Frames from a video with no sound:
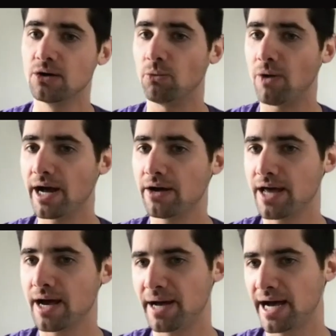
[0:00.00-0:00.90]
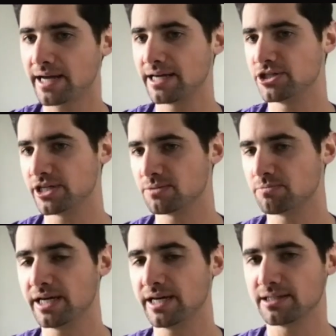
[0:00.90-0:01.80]
while that package is
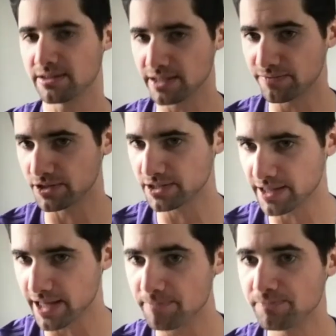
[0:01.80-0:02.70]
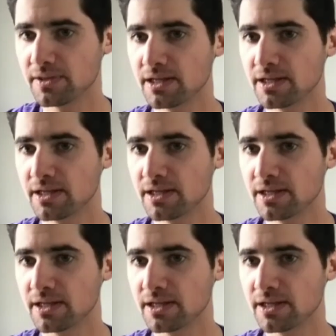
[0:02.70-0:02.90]
being delivered to them.